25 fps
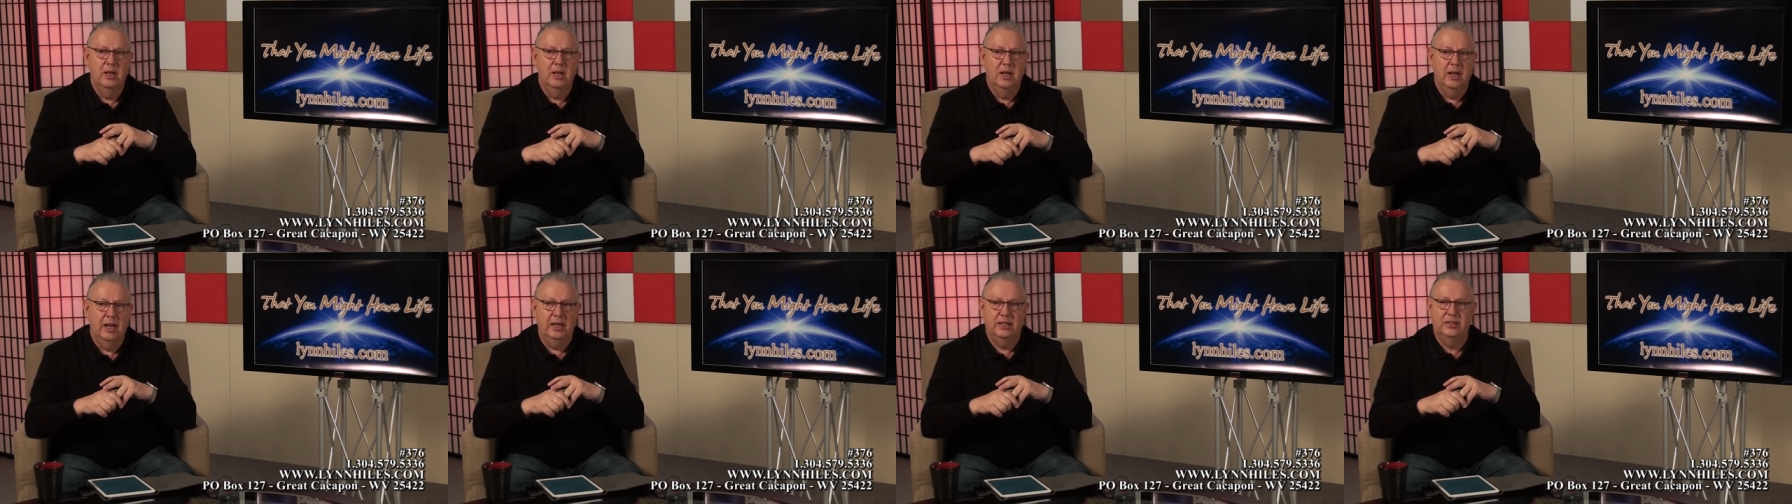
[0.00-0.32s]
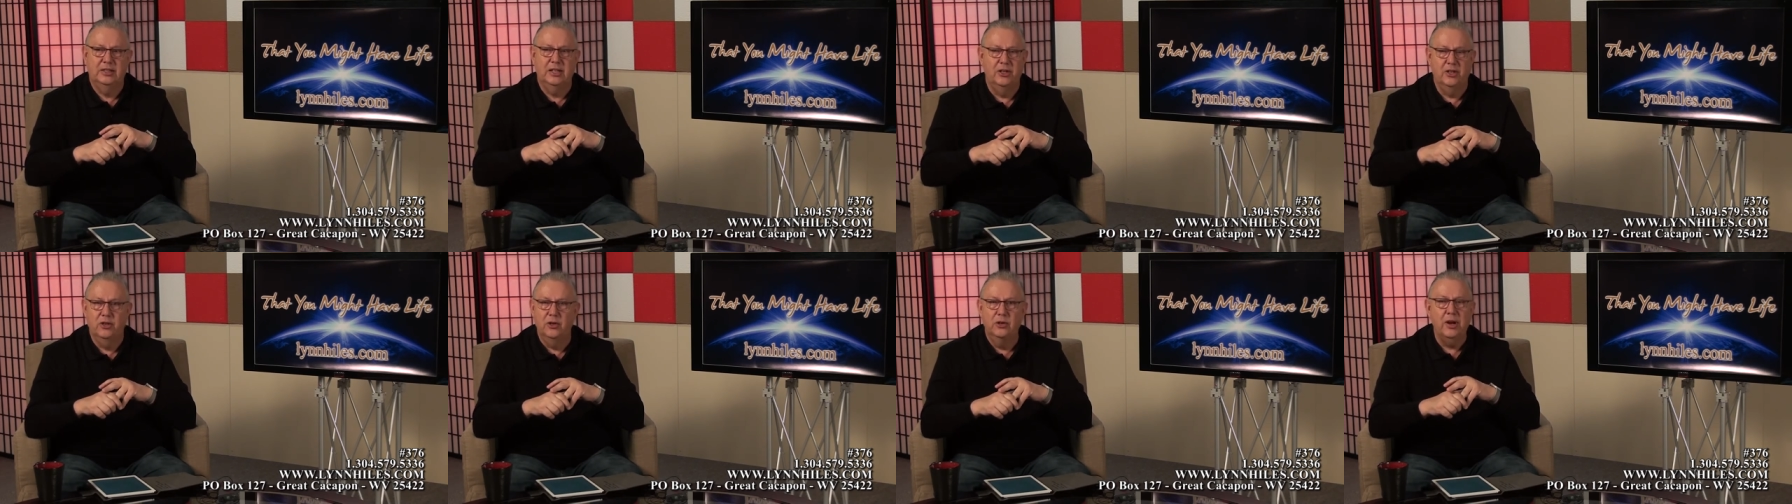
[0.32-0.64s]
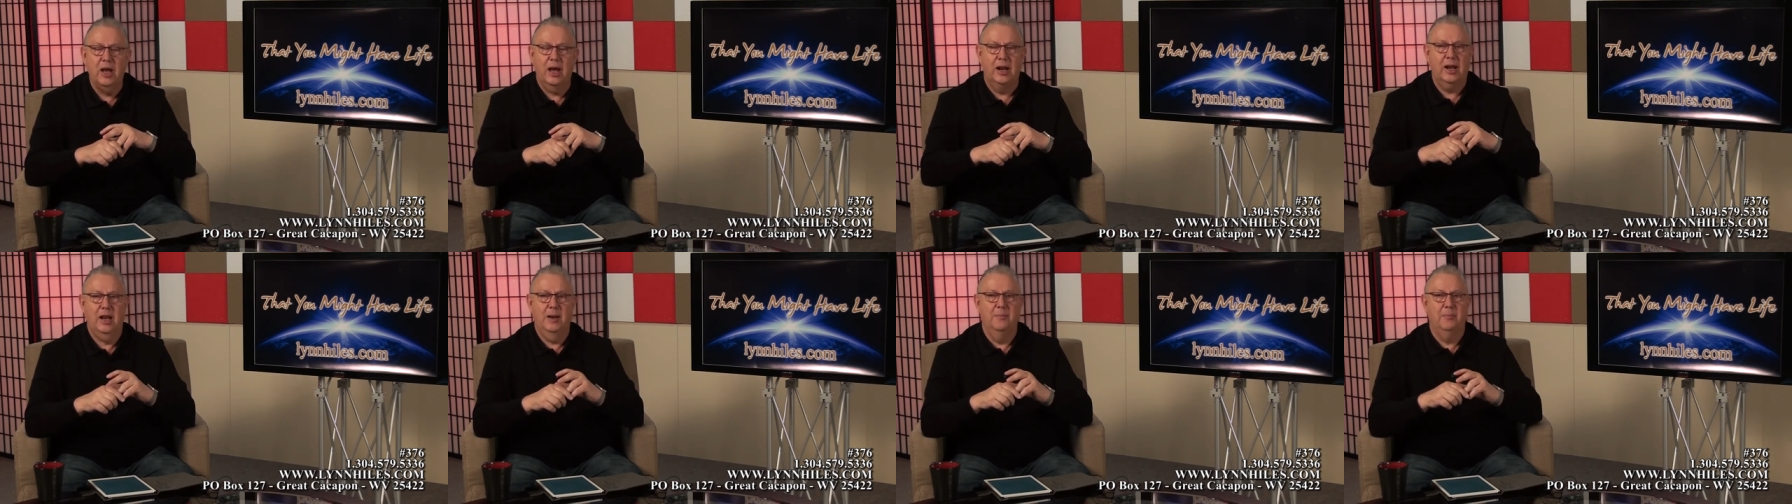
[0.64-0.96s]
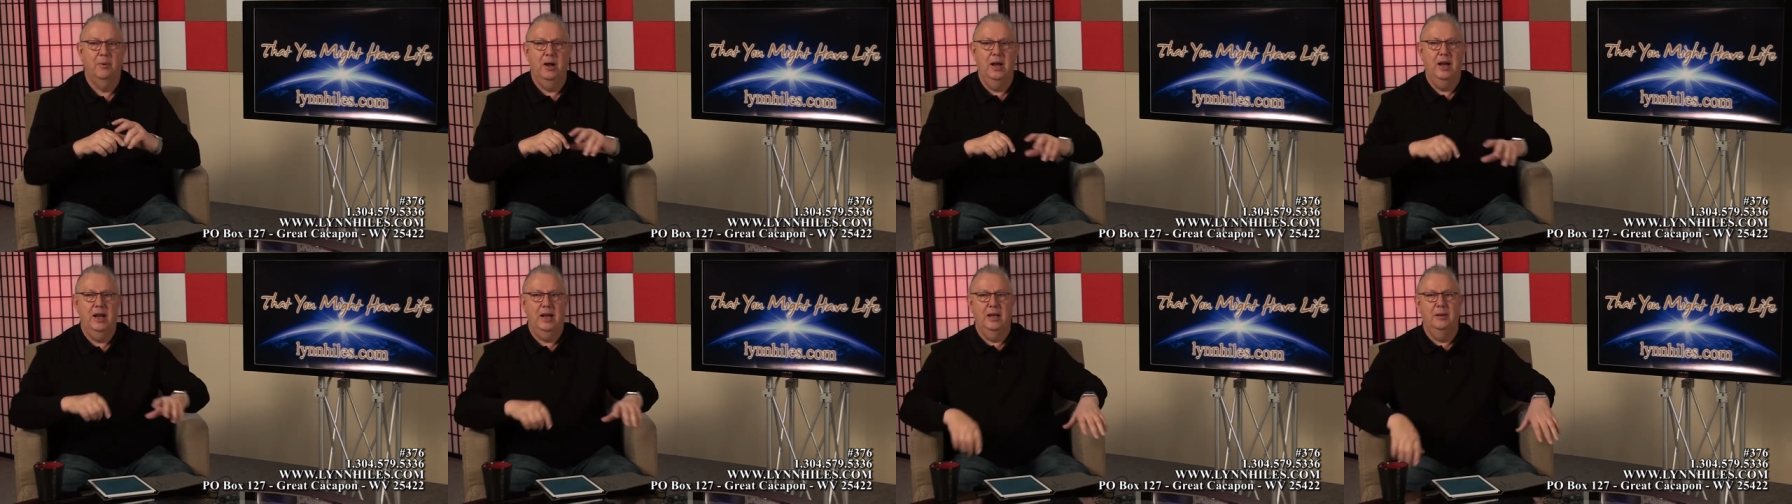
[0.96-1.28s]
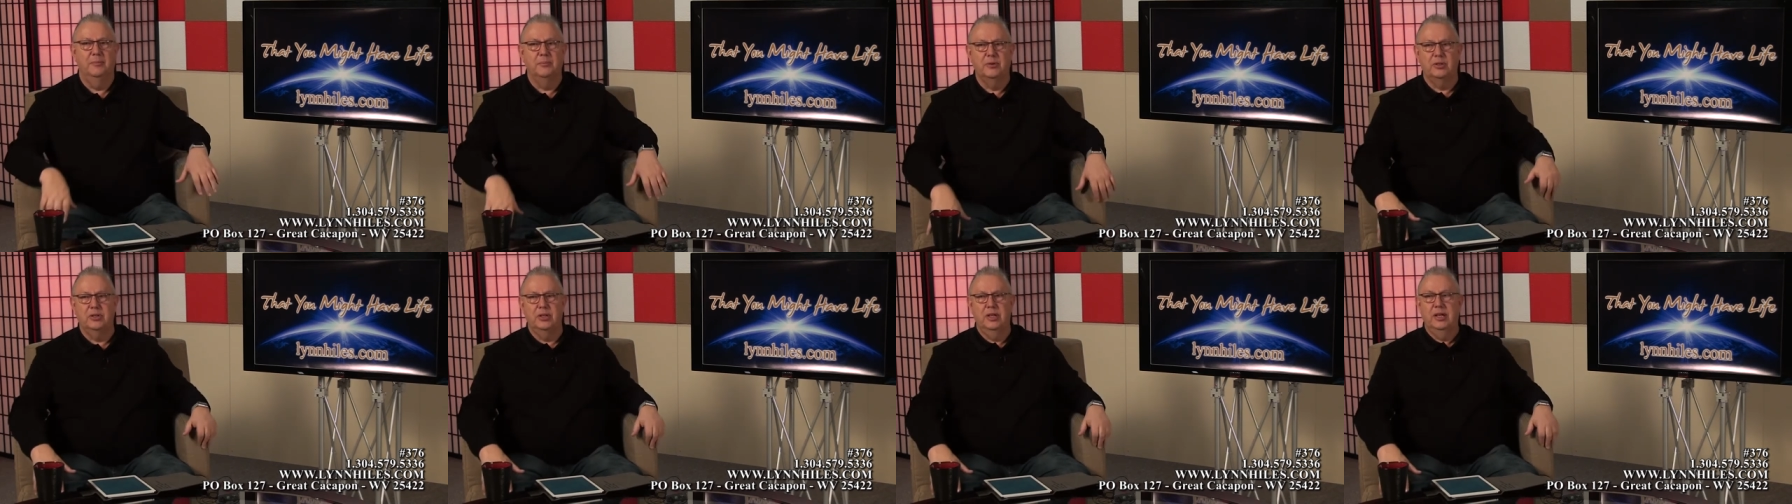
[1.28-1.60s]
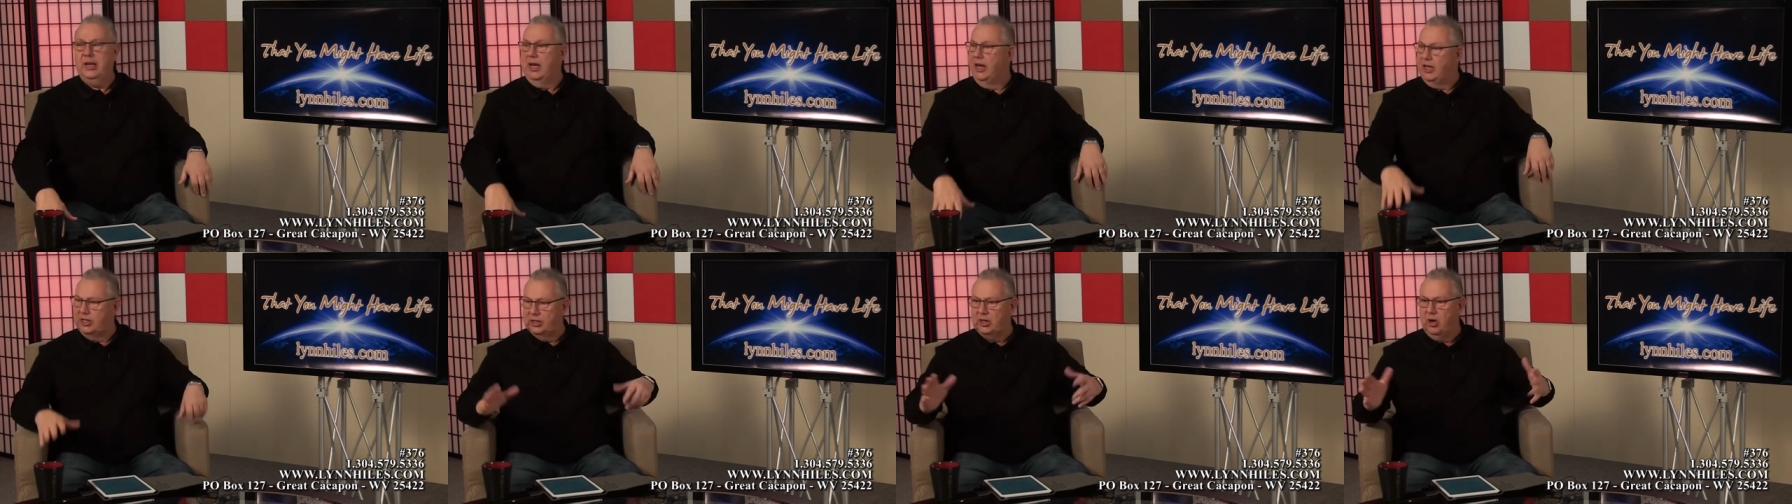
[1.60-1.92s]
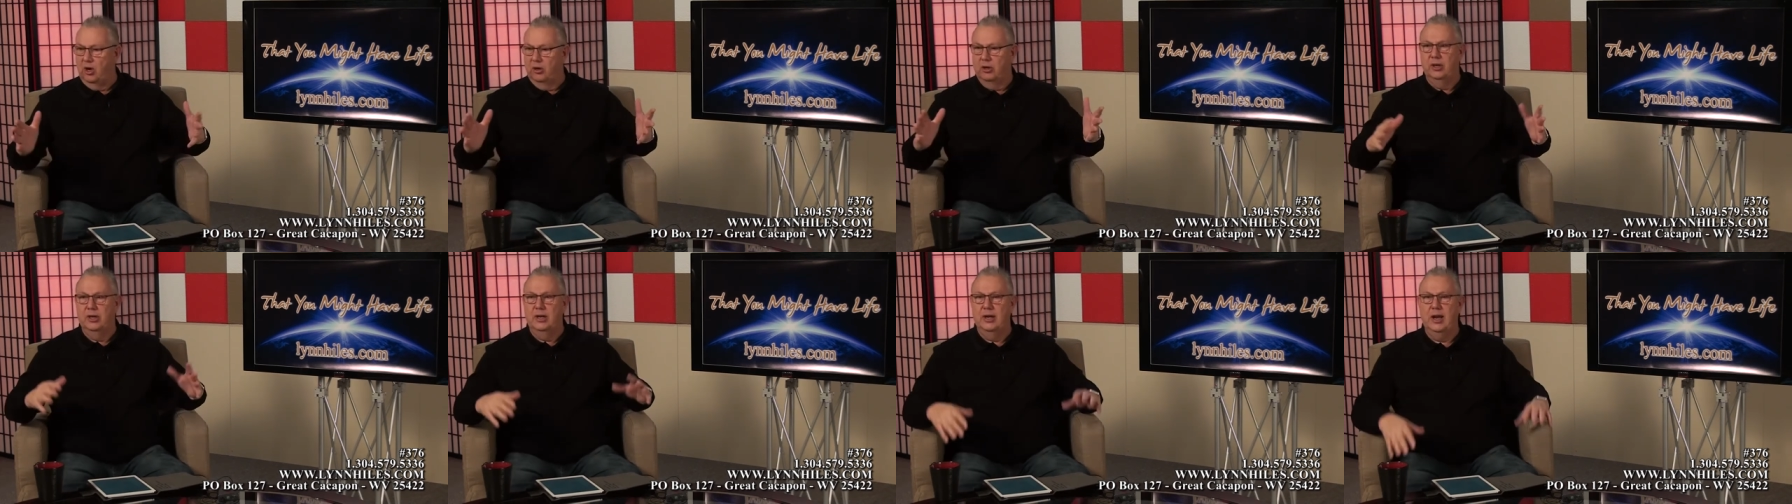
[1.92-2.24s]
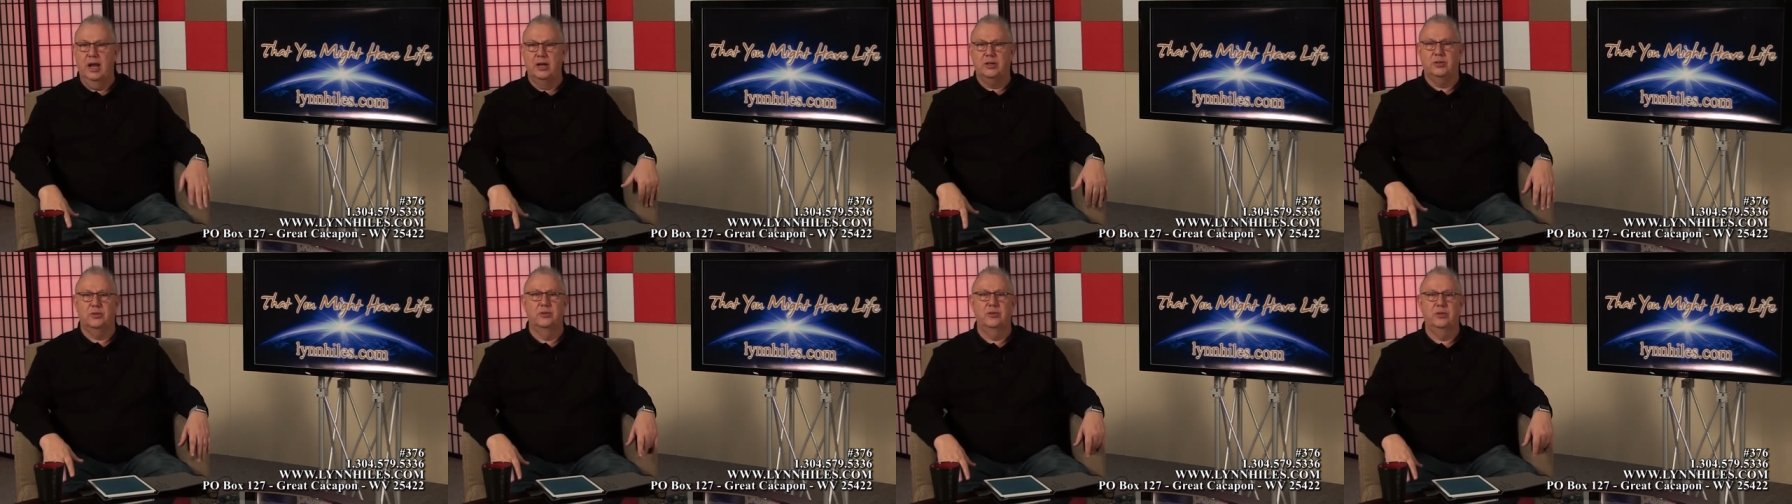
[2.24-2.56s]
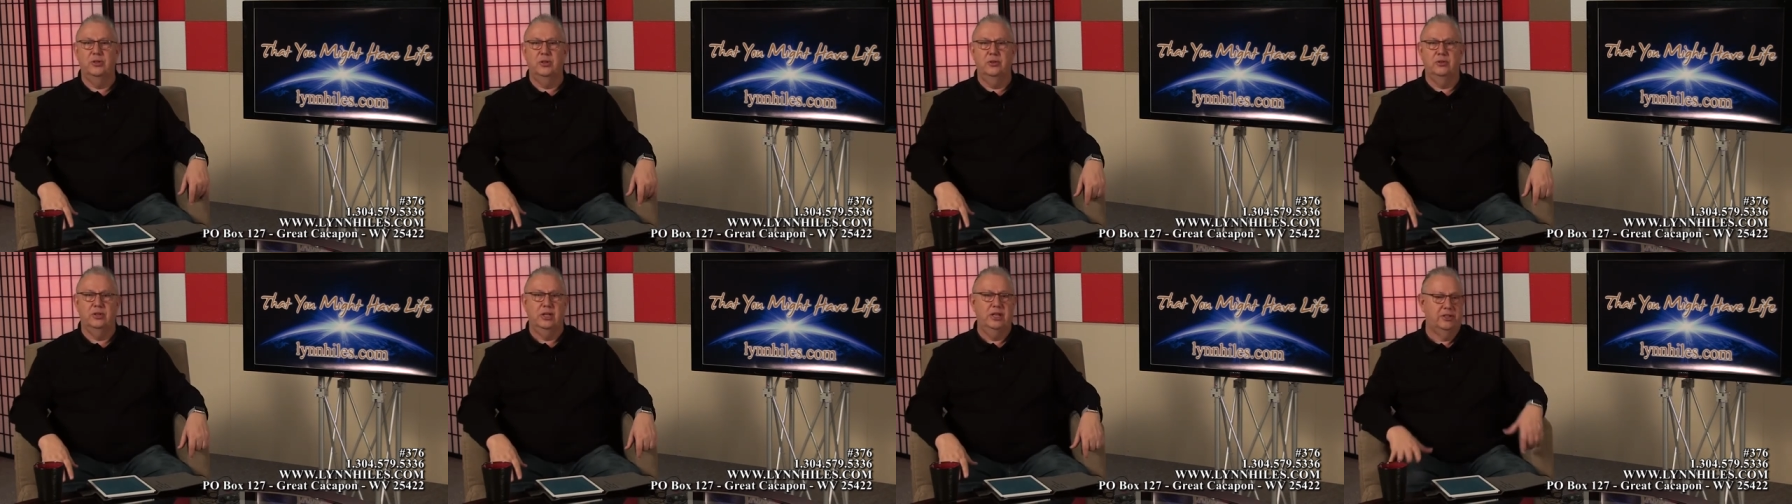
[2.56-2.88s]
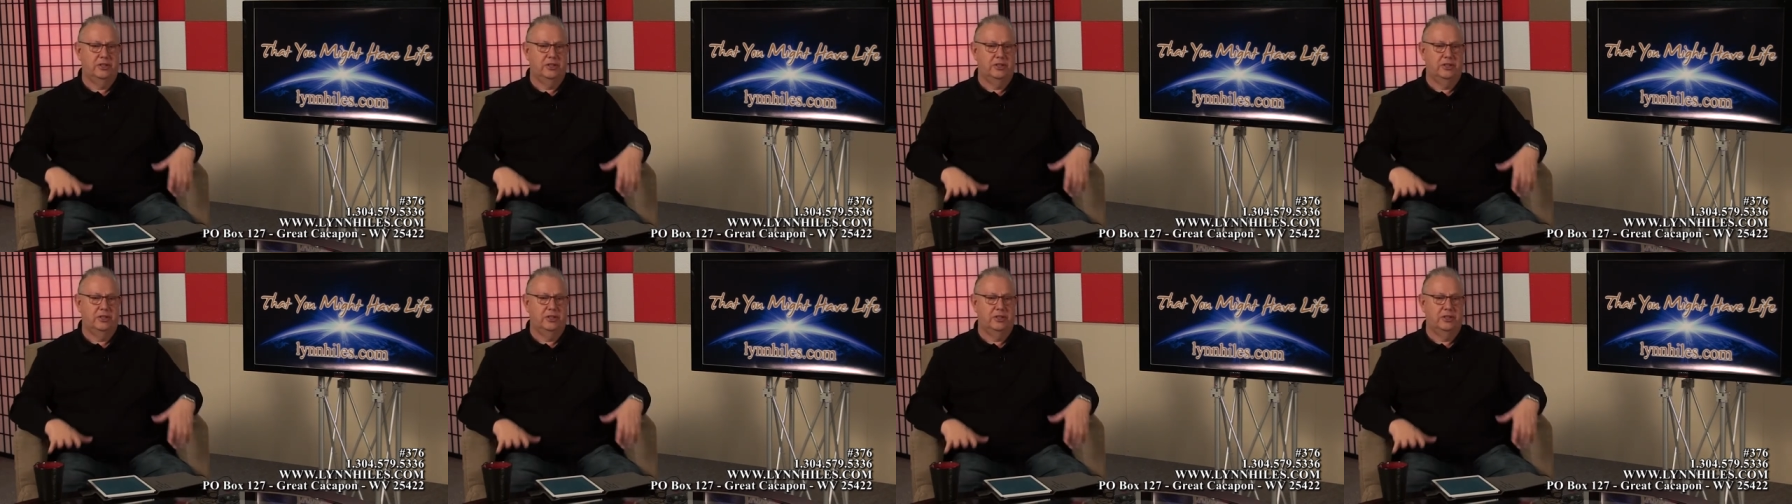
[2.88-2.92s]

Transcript: he said, You're not Abraham's seed. He's talking to natural Jews.